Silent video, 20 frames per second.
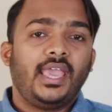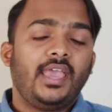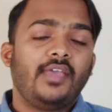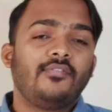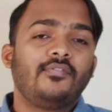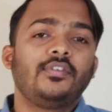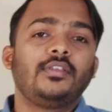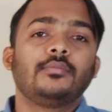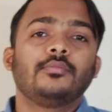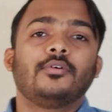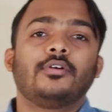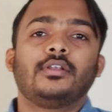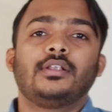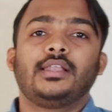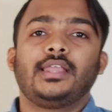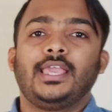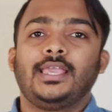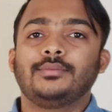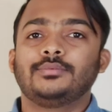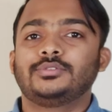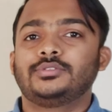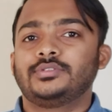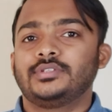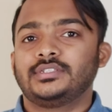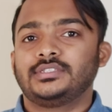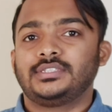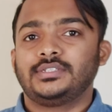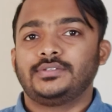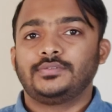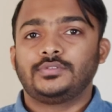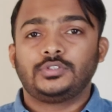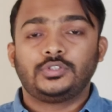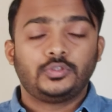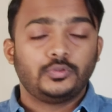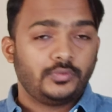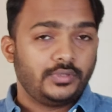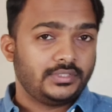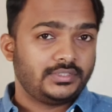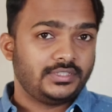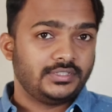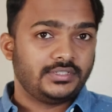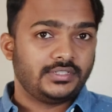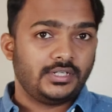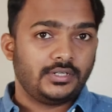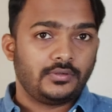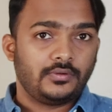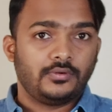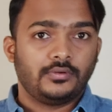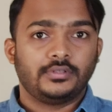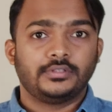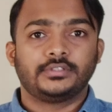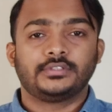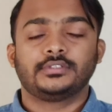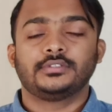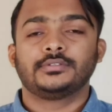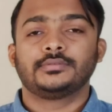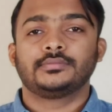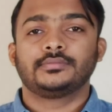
every model aims to achieve two essential goals.